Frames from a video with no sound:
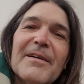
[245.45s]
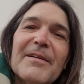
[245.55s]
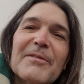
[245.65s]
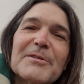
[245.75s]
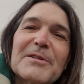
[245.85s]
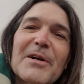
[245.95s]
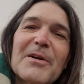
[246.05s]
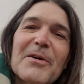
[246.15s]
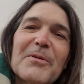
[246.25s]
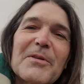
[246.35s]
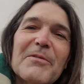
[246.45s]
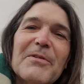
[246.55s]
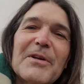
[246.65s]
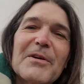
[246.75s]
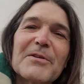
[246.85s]
we'll start out with the
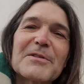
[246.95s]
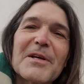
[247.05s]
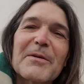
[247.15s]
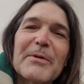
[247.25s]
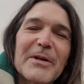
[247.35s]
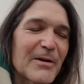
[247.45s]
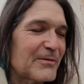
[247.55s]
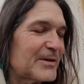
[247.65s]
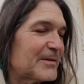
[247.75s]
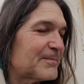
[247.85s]
video segment of it.